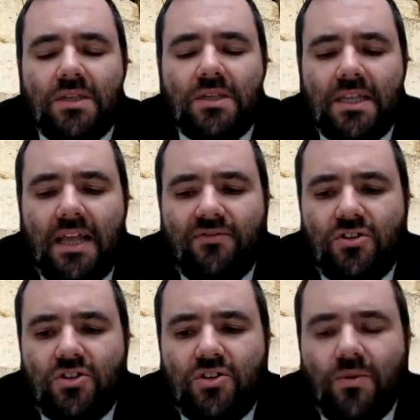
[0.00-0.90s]
was
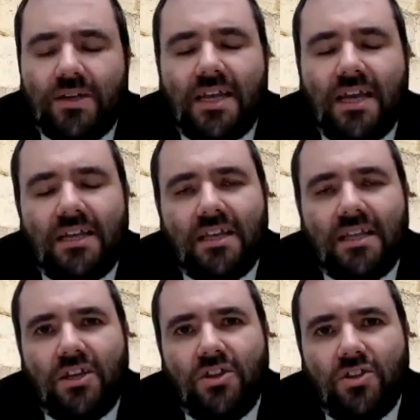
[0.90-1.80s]
left to
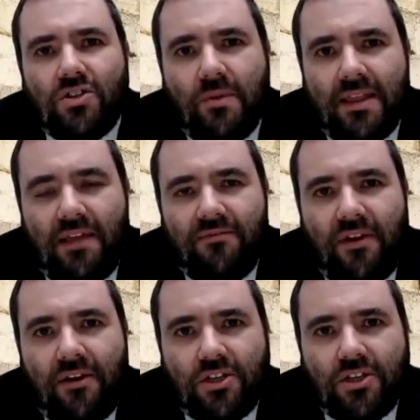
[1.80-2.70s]
excitedly
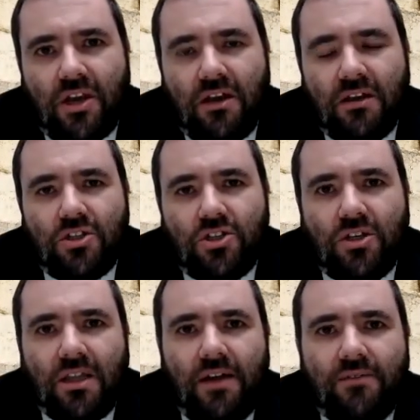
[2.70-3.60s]
consuming that buried
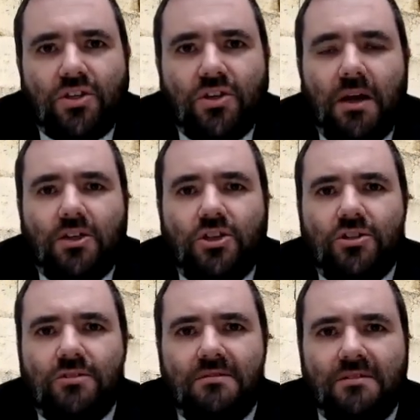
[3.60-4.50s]
child that she loved
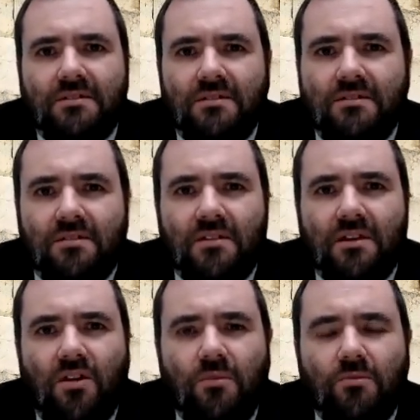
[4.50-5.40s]
so much.
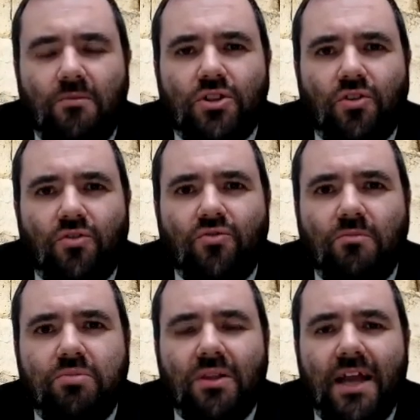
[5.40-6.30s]
Almost a
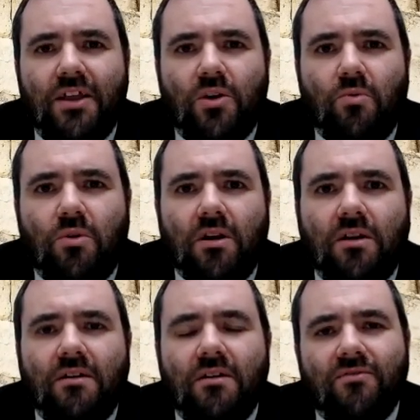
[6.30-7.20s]
cruel play on the
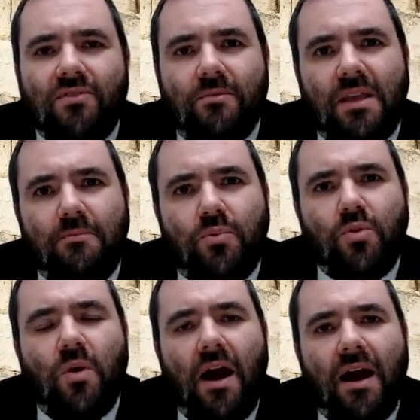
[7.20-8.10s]
word from
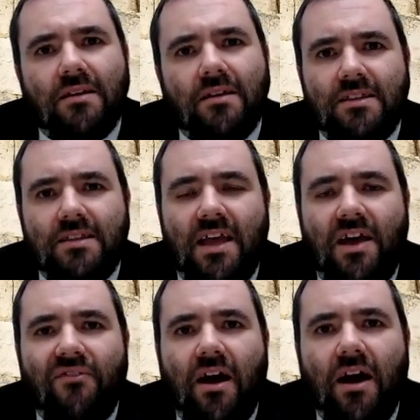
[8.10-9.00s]
tipuach
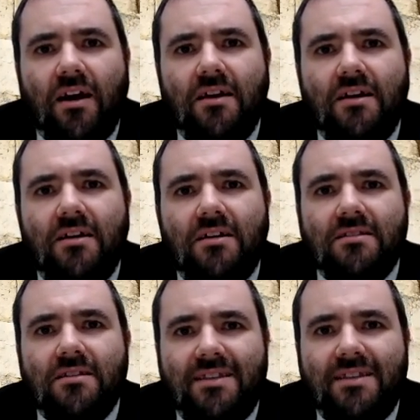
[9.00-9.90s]
to tefach
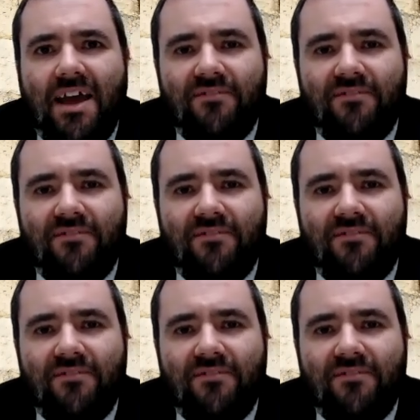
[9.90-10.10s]
to